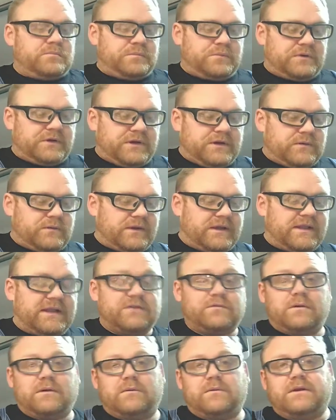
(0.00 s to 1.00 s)
pretty quick, and
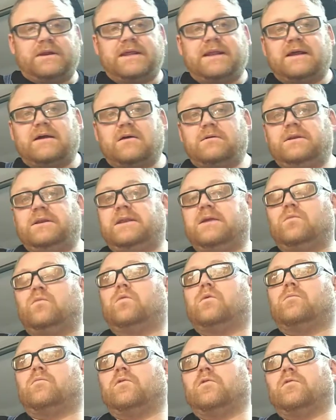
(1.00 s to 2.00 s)
that's why I want to get out and give
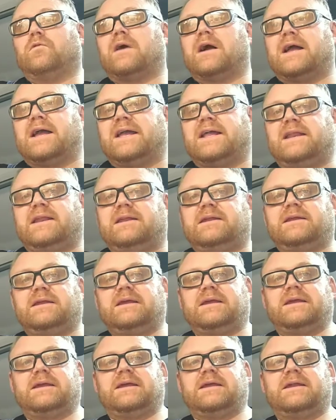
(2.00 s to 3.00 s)
one more ride
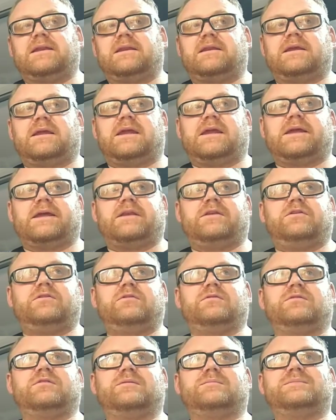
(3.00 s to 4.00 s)
and
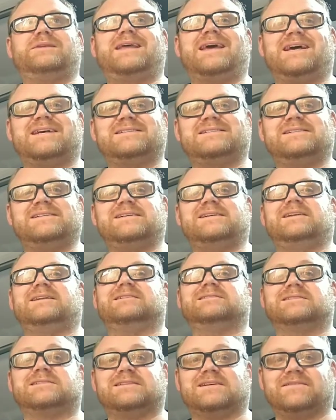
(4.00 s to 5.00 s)
do some testing
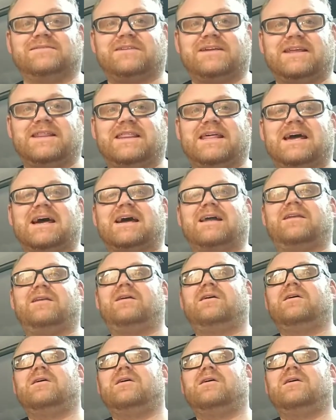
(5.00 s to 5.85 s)
and stuff like that